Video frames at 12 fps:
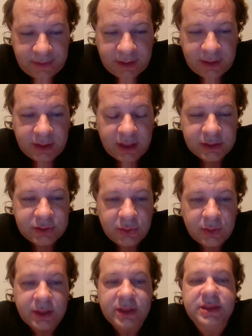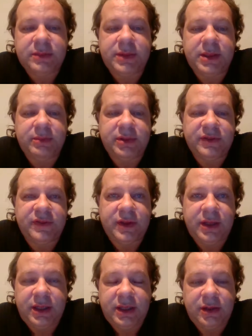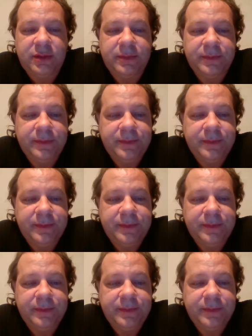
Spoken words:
and not talking to people if I need help.